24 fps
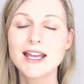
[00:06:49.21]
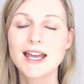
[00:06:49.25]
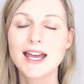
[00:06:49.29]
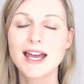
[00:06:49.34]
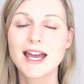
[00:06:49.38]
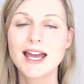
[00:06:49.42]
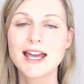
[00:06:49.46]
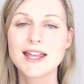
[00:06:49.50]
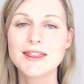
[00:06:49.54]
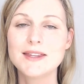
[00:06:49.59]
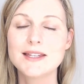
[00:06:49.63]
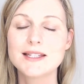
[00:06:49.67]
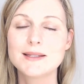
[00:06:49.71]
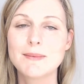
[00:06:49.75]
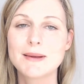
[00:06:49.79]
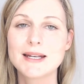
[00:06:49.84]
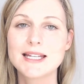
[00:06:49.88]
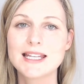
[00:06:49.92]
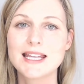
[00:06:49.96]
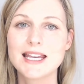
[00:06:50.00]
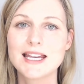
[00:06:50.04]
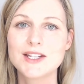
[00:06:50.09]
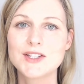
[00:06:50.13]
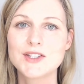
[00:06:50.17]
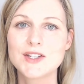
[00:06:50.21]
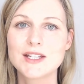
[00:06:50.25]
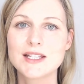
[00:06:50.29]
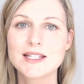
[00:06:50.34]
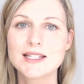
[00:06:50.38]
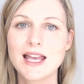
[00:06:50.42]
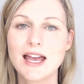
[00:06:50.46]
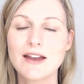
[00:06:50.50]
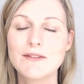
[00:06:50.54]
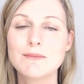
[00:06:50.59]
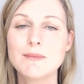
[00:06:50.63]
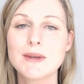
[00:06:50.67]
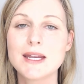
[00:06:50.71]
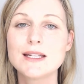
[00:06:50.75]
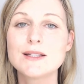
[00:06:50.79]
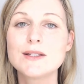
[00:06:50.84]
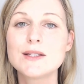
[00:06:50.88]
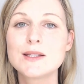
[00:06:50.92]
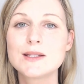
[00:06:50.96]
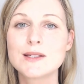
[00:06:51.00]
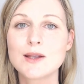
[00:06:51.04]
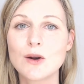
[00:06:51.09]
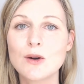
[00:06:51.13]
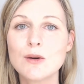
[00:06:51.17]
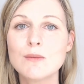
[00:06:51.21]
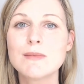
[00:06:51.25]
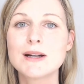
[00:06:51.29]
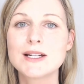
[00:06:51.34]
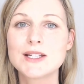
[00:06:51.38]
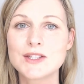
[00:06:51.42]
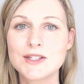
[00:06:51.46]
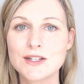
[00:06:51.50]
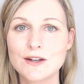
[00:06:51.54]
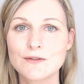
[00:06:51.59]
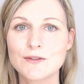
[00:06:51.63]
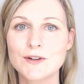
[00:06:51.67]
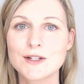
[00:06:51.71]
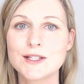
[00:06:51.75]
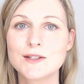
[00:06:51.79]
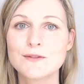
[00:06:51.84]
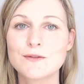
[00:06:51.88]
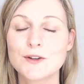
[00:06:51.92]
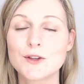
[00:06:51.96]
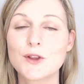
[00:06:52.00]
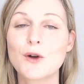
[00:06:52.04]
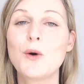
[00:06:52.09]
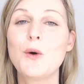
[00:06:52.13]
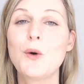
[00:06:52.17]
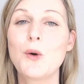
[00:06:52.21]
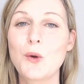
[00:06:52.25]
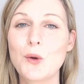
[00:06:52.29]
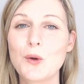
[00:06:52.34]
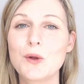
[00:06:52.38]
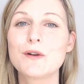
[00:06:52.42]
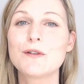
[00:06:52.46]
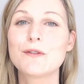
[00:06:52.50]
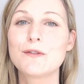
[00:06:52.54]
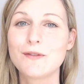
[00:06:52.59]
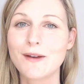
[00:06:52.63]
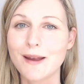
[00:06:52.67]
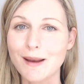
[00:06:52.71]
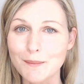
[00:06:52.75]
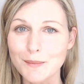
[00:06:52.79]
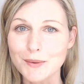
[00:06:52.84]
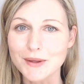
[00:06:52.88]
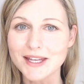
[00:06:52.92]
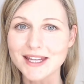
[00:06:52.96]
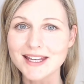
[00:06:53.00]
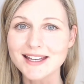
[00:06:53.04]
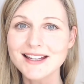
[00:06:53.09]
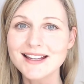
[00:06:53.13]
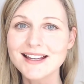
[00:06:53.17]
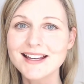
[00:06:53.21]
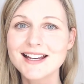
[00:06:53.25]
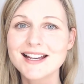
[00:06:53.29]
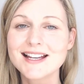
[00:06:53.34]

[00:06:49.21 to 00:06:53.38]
And these medications have made so much difference for the whole family.